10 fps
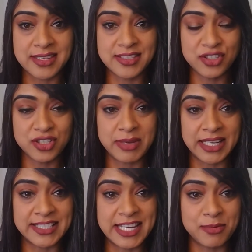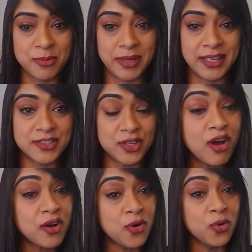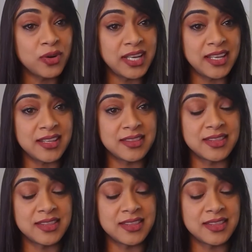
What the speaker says: decision-making table because they're not only